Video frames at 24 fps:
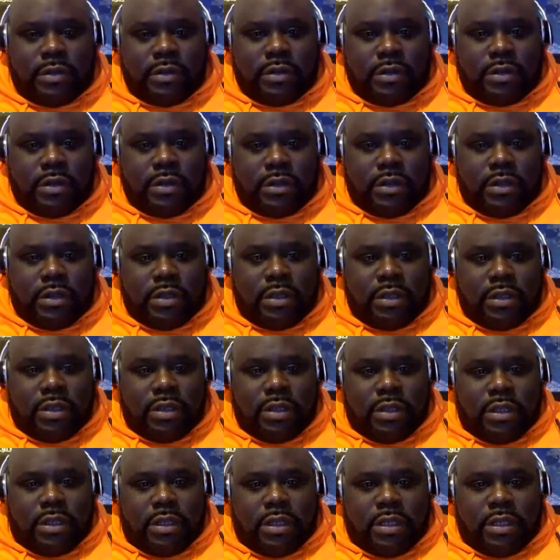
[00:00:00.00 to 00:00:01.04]

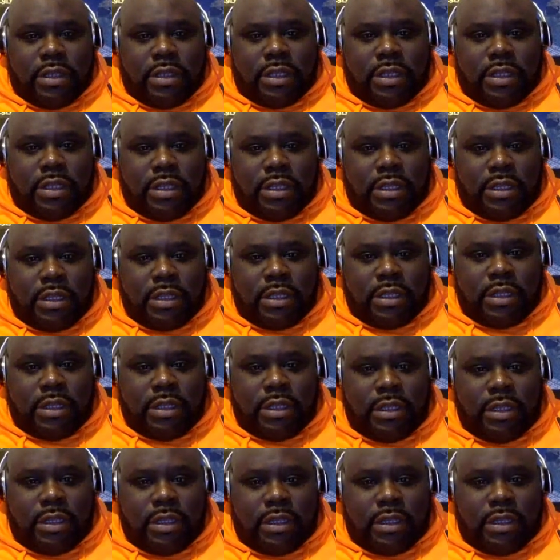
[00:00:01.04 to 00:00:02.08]

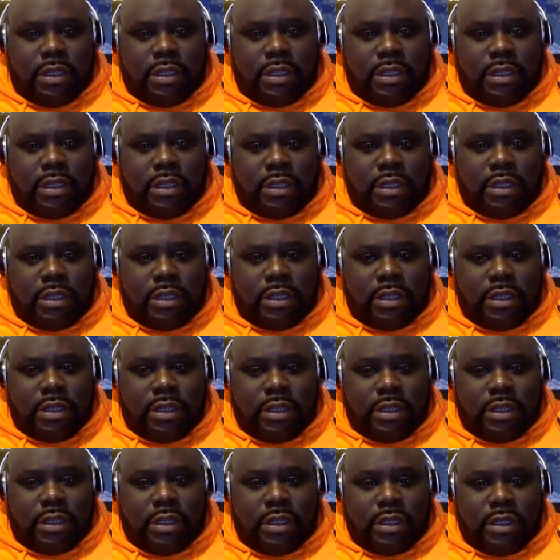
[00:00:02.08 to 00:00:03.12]

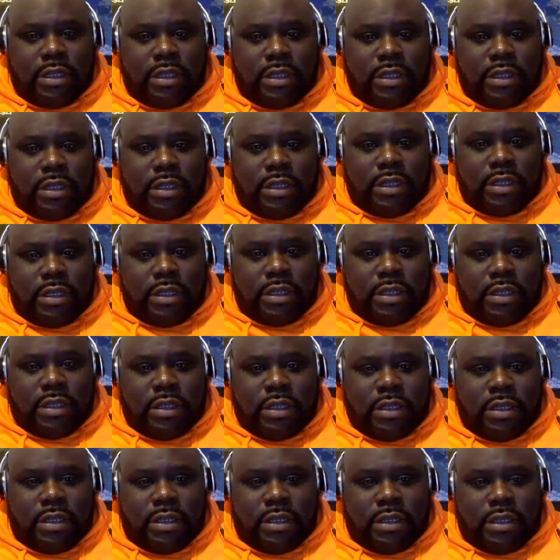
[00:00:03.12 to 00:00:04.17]

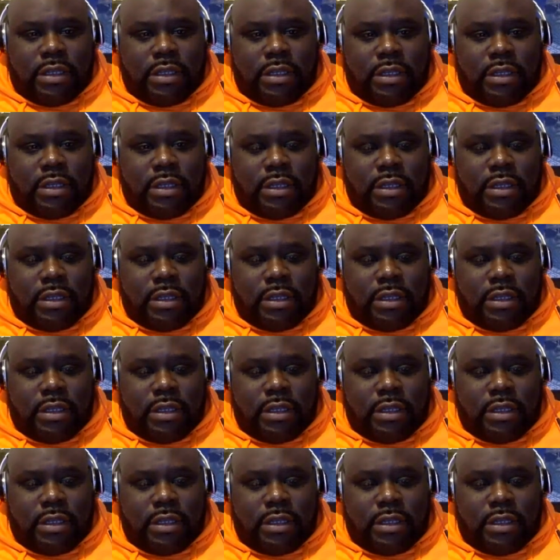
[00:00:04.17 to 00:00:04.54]
The person shown says nothing.